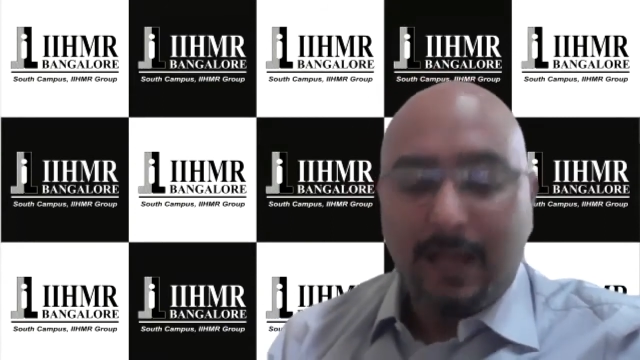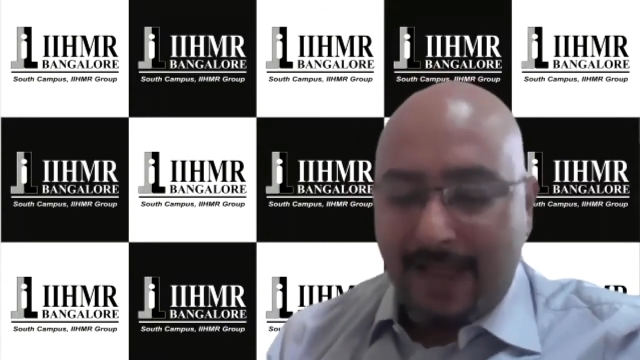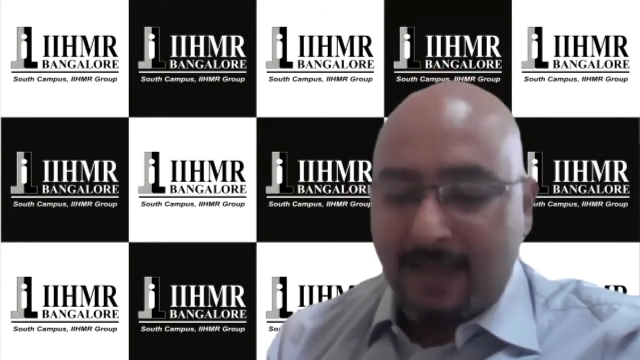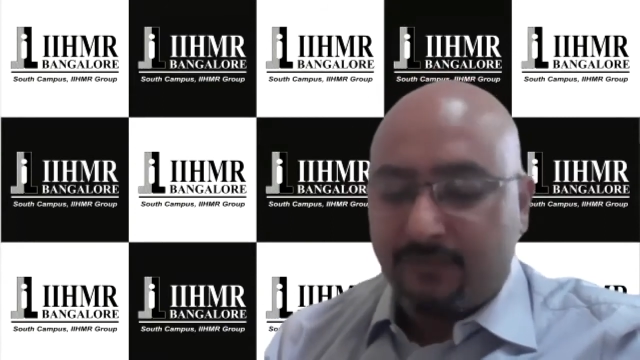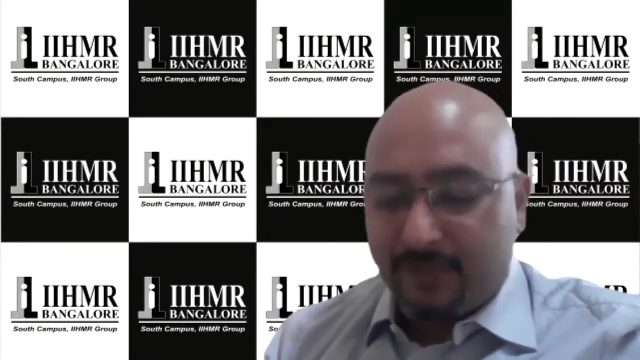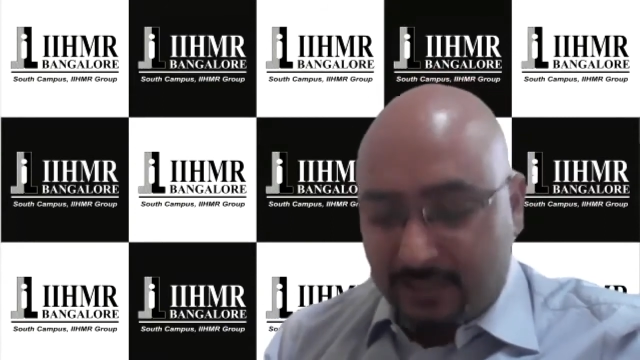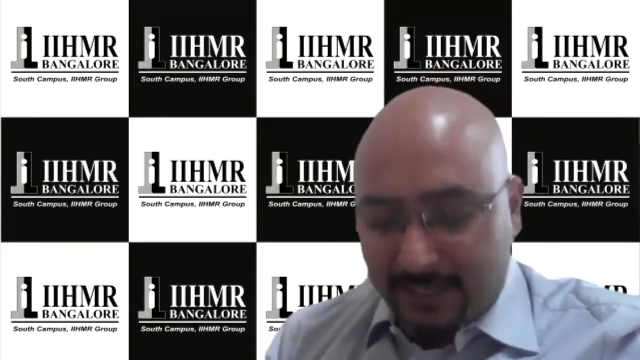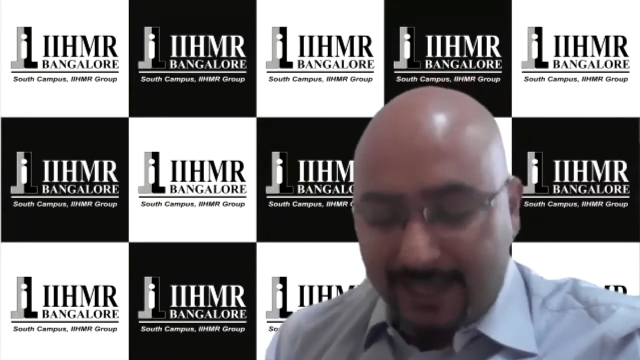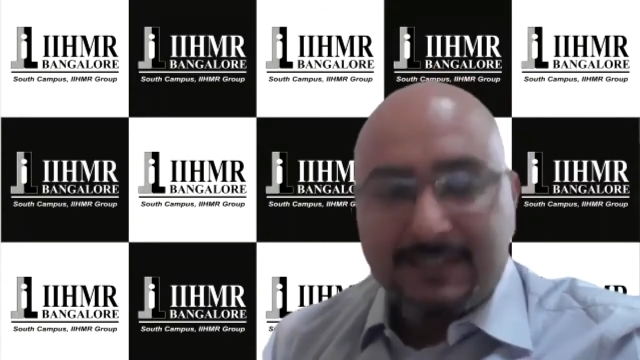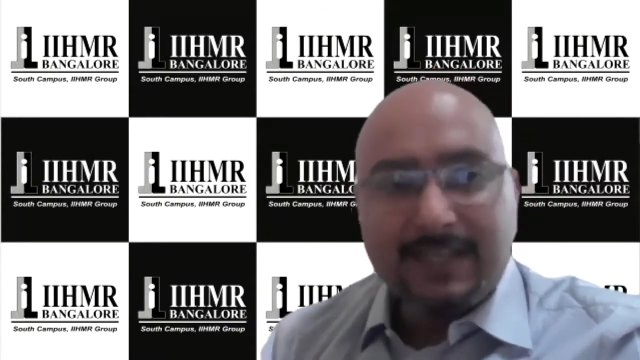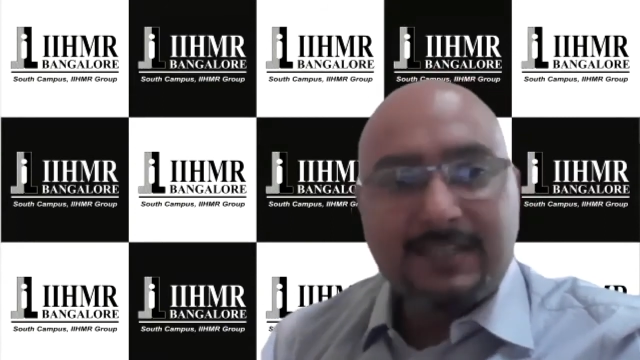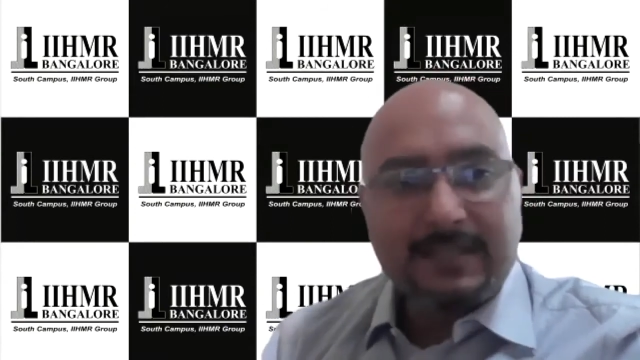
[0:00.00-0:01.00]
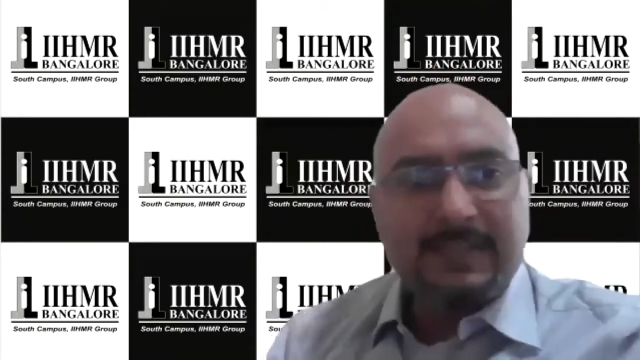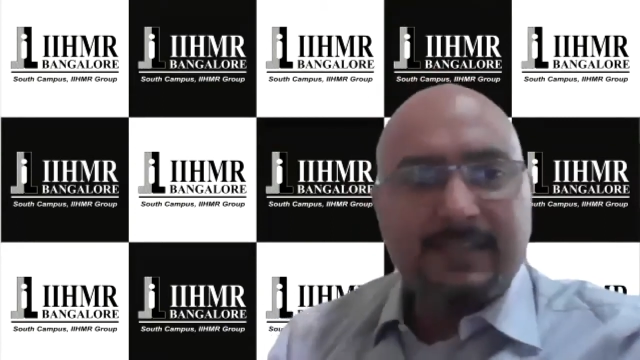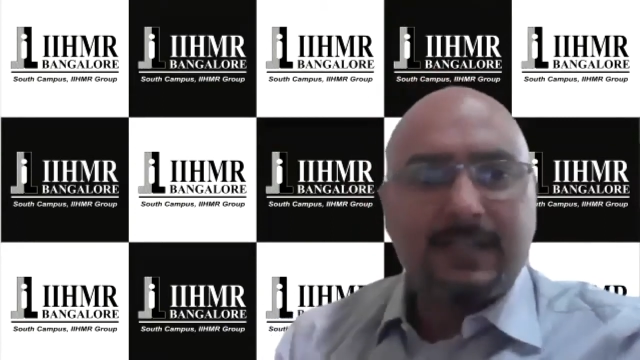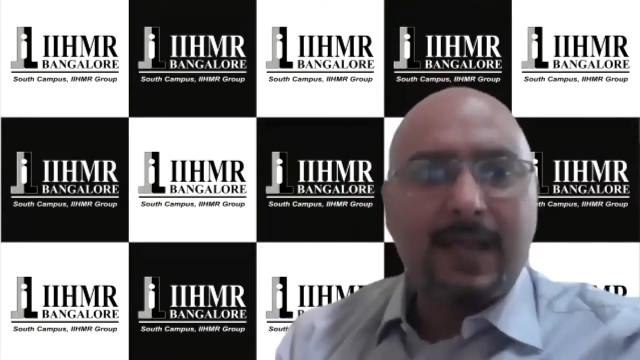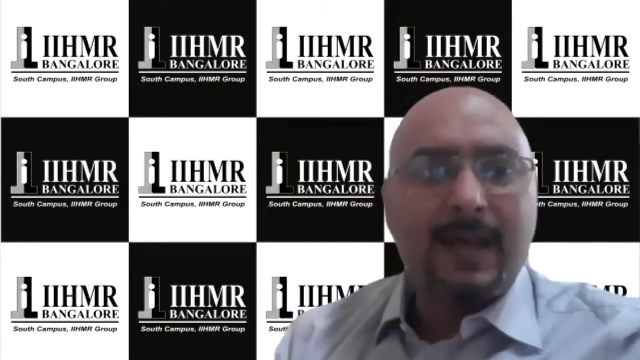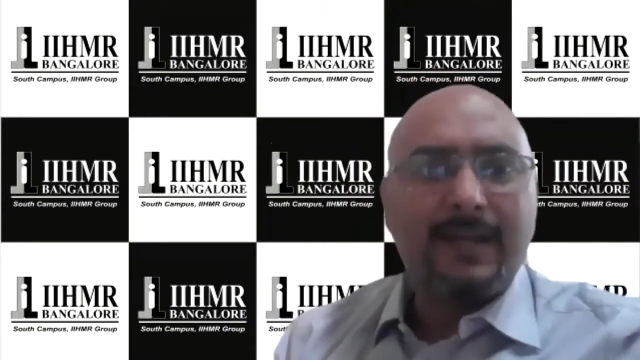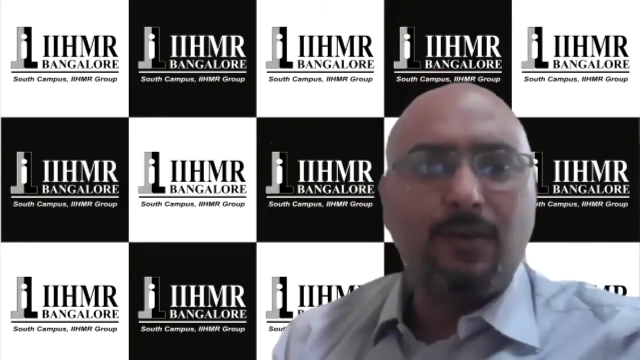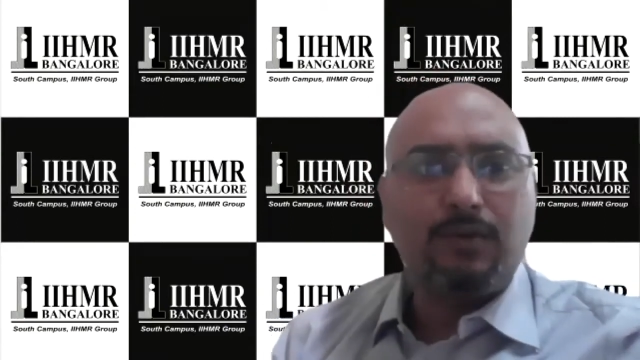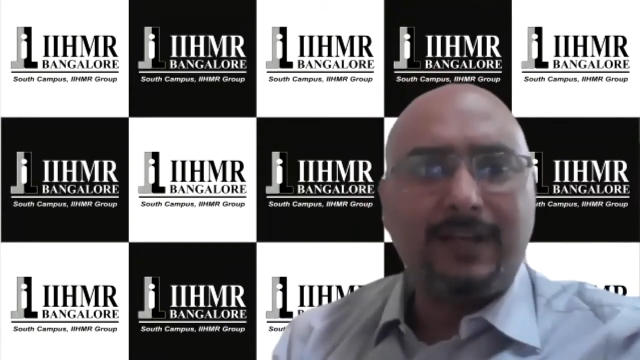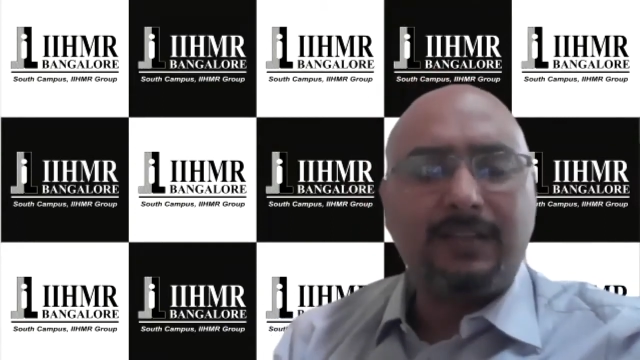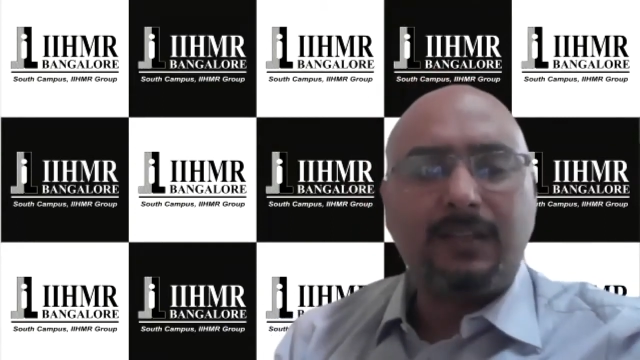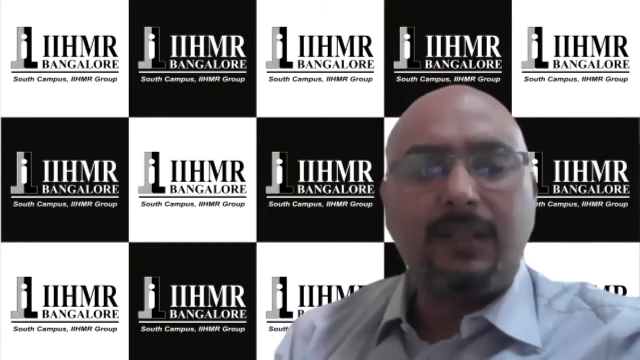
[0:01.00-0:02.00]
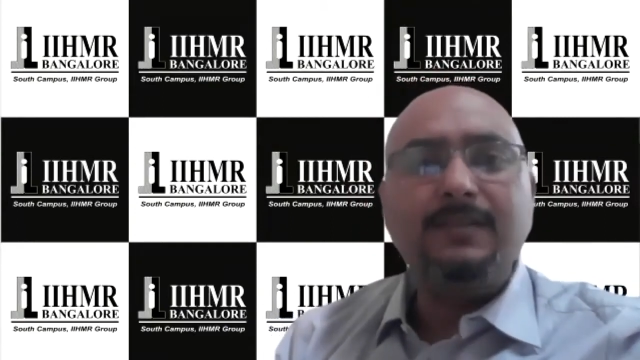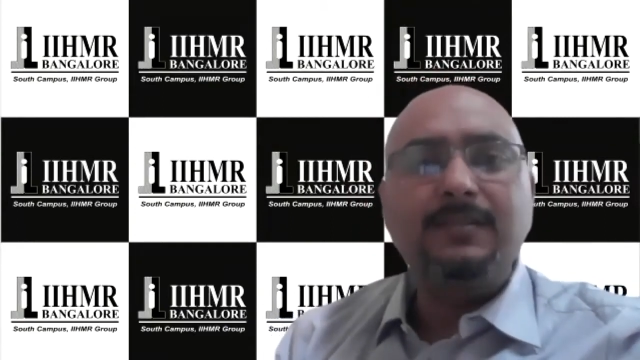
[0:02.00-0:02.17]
And with the existing scenario that